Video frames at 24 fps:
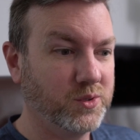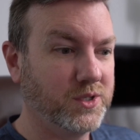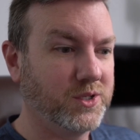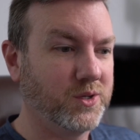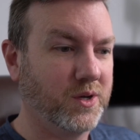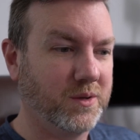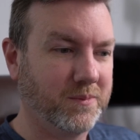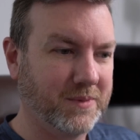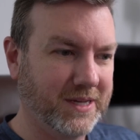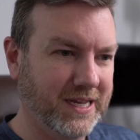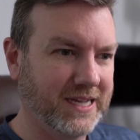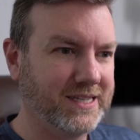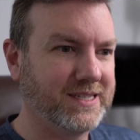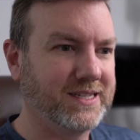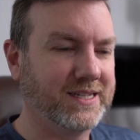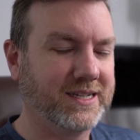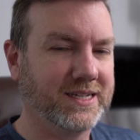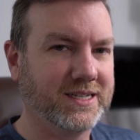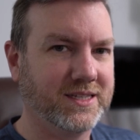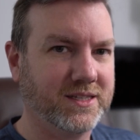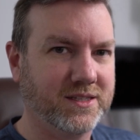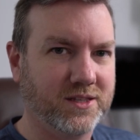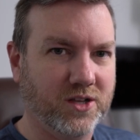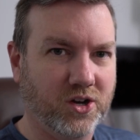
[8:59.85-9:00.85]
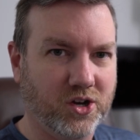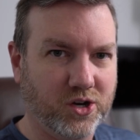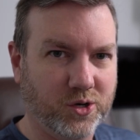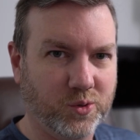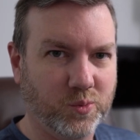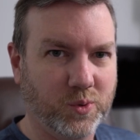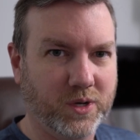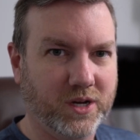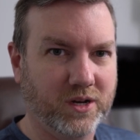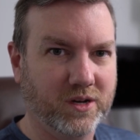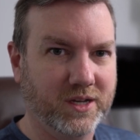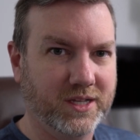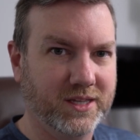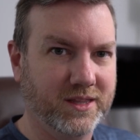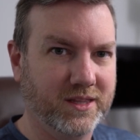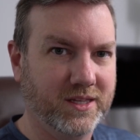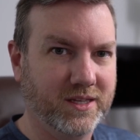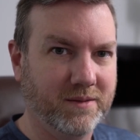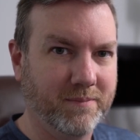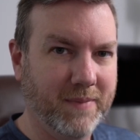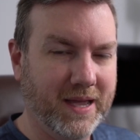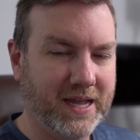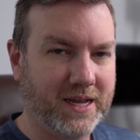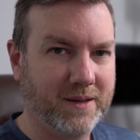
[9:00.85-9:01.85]
so I'm guessing it's the hardware in
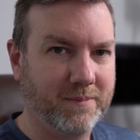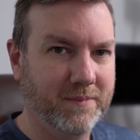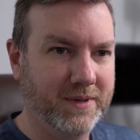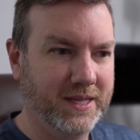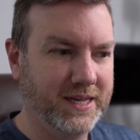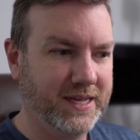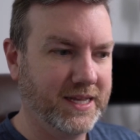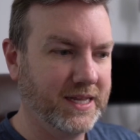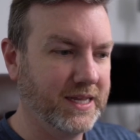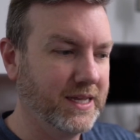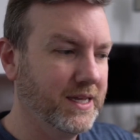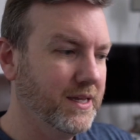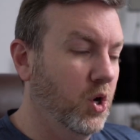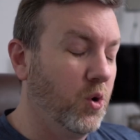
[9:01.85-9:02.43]
the Mac Mini.